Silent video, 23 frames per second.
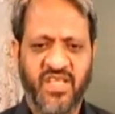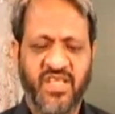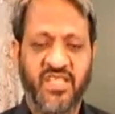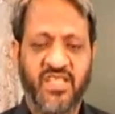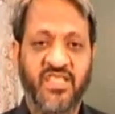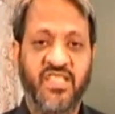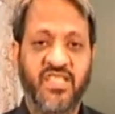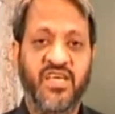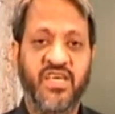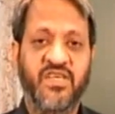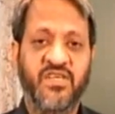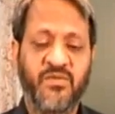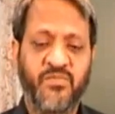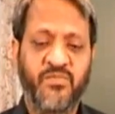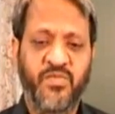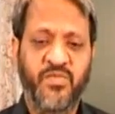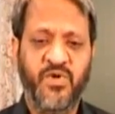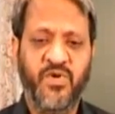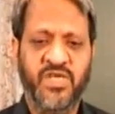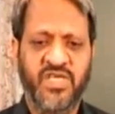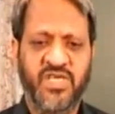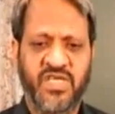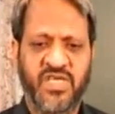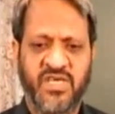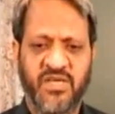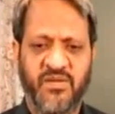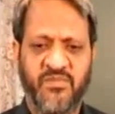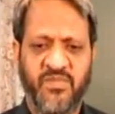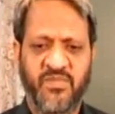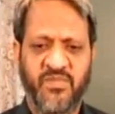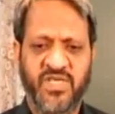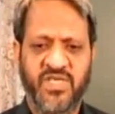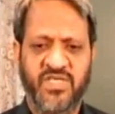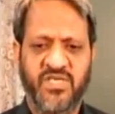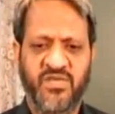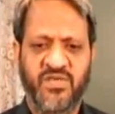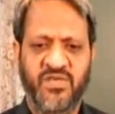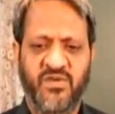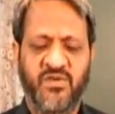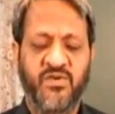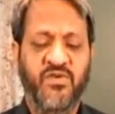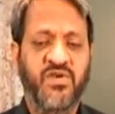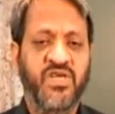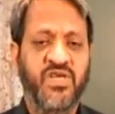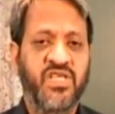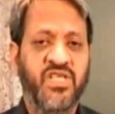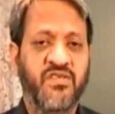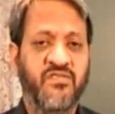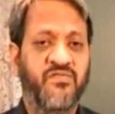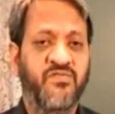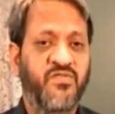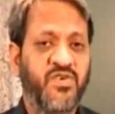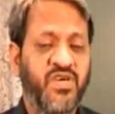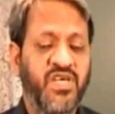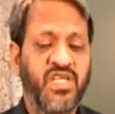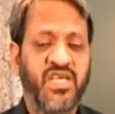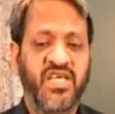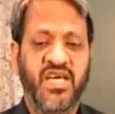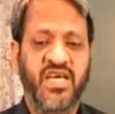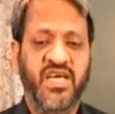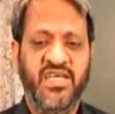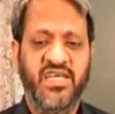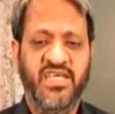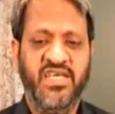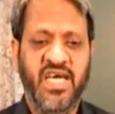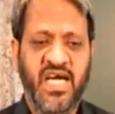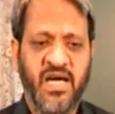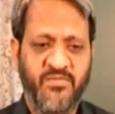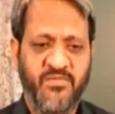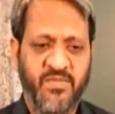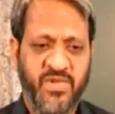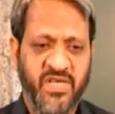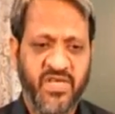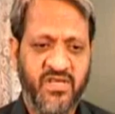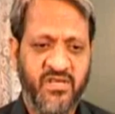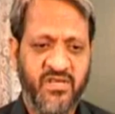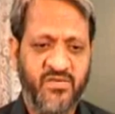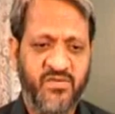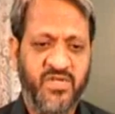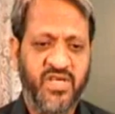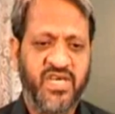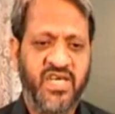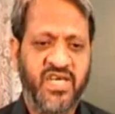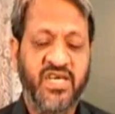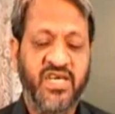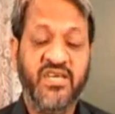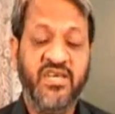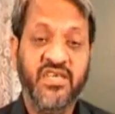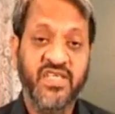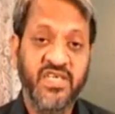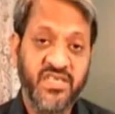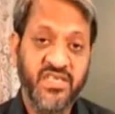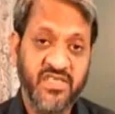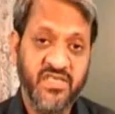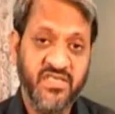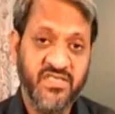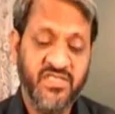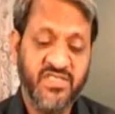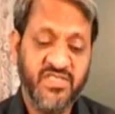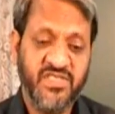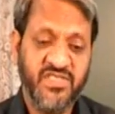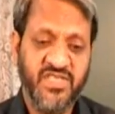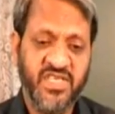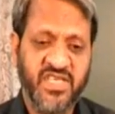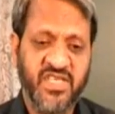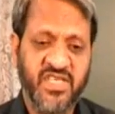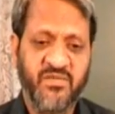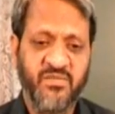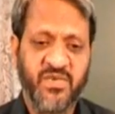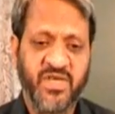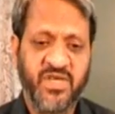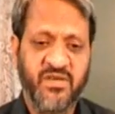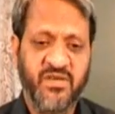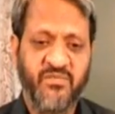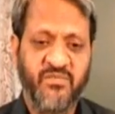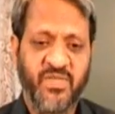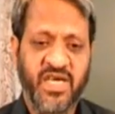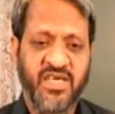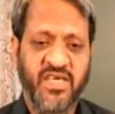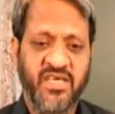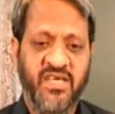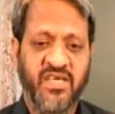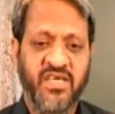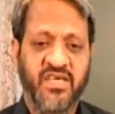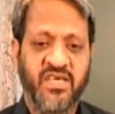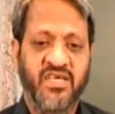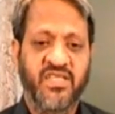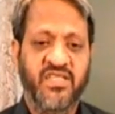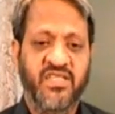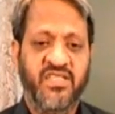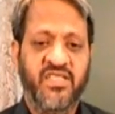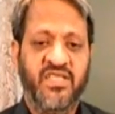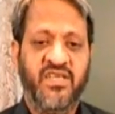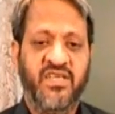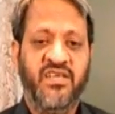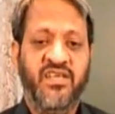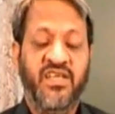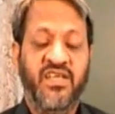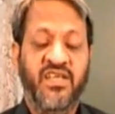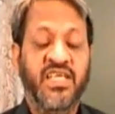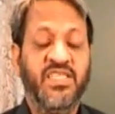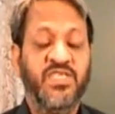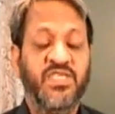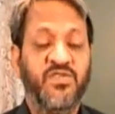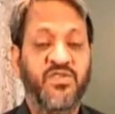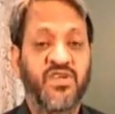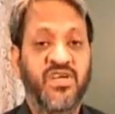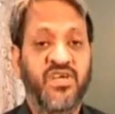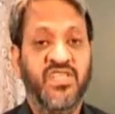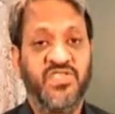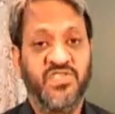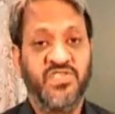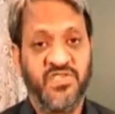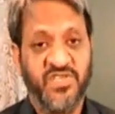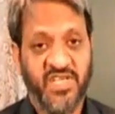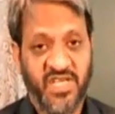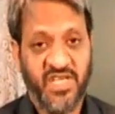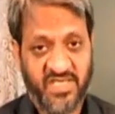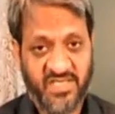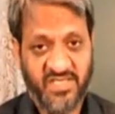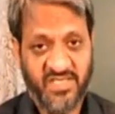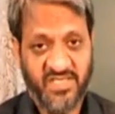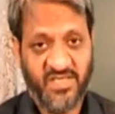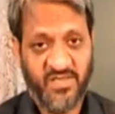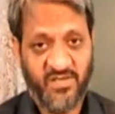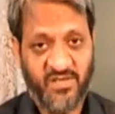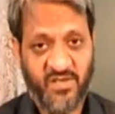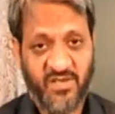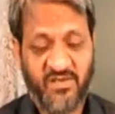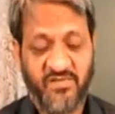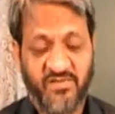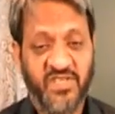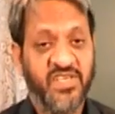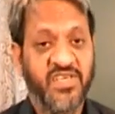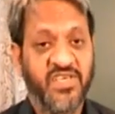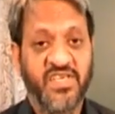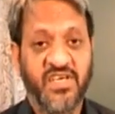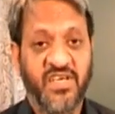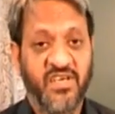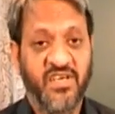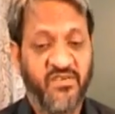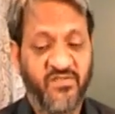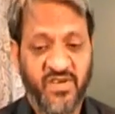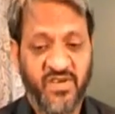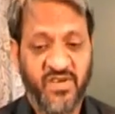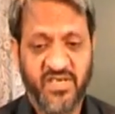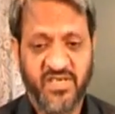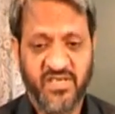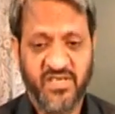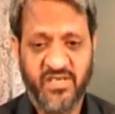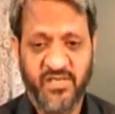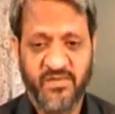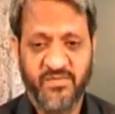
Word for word: The reporter must only fully adapt to the conditions determined by the natural structure of the real world